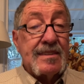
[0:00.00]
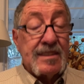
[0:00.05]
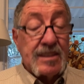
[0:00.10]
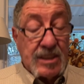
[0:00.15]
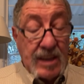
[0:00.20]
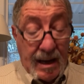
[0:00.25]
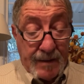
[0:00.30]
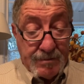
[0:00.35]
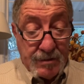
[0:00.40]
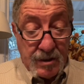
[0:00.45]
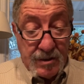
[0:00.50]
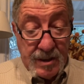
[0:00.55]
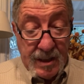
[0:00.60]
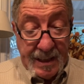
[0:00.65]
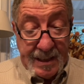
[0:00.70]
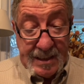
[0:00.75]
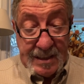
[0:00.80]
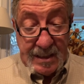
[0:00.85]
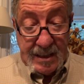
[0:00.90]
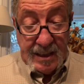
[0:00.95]
Chapter
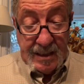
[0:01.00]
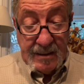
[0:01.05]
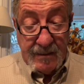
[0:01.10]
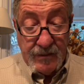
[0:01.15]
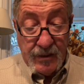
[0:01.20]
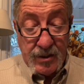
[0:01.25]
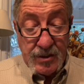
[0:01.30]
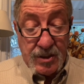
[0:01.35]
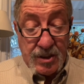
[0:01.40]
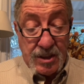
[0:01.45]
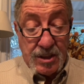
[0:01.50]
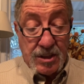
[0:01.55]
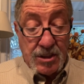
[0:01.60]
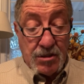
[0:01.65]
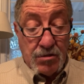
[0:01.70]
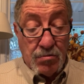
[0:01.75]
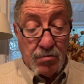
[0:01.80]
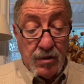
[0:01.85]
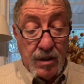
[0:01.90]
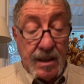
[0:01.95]
19, verses
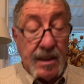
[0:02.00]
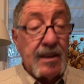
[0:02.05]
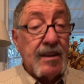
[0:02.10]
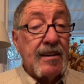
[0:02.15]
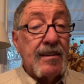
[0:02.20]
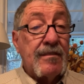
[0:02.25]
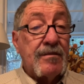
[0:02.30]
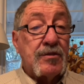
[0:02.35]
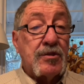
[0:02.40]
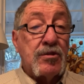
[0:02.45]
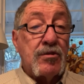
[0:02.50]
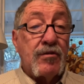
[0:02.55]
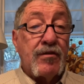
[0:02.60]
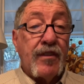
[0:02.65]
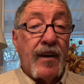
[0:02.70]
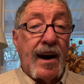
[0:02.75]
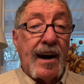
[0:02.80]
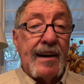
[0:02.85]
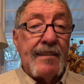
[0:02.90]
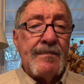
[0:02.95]
3 through
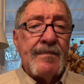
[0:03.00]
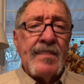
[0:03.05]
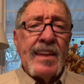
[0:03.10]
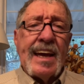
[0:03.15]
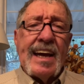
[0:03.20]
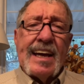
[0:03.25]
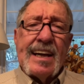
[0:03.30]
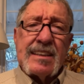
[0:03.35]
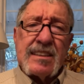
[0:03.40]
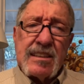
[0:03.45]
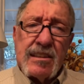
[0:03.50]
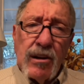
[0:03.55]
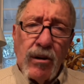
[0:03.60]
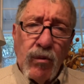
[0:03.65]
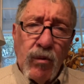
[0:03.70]
5. It's no